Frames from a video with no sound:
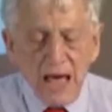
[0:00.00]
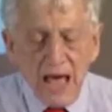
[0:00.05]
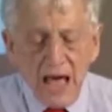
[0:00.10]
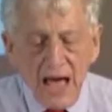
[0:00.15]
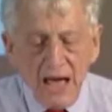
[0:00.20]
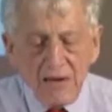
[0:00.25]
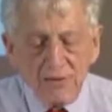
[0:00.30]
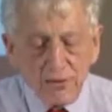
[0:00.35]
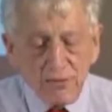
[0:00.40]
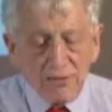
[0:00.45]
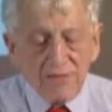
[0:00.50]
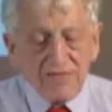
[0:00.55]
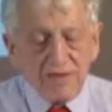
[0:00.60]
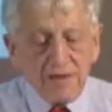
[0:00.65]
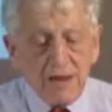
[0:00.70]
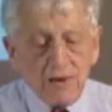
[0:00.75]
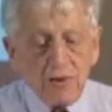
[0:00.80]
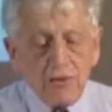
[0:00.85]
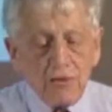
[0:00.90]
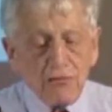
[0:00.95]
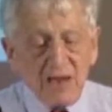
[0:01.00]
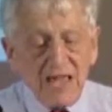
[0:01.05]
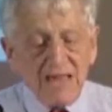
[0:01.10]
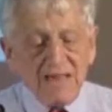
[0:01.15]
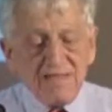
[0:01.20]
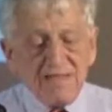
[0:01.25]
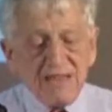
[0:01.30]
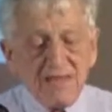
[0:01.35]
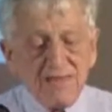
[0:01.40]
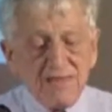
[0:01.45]
and also
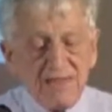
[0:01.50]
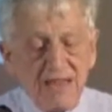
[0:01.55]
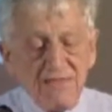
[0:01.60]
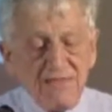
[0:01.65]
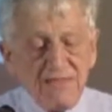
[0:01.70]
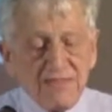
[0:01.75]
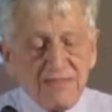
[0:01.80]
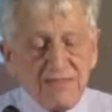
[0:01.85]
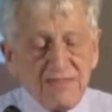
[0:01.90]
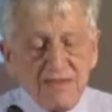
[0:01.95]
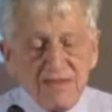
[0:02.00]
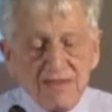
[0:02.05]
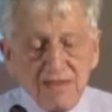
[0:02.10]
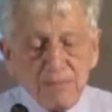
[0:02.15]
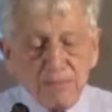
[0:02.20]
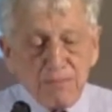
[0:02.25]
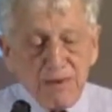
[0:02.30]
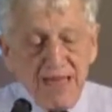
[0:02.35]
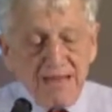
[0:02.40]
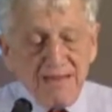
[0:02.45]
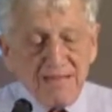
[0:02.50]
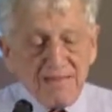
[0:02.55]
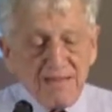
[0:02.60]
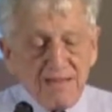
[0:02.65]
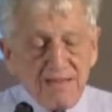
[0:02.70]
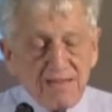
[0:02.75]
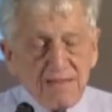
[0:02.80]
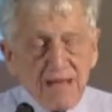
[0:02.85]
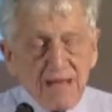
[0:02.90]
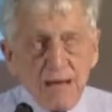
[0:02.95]
raising densities in
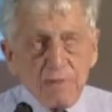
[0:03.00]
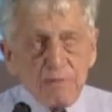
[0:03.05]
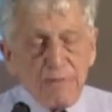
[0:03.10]
places,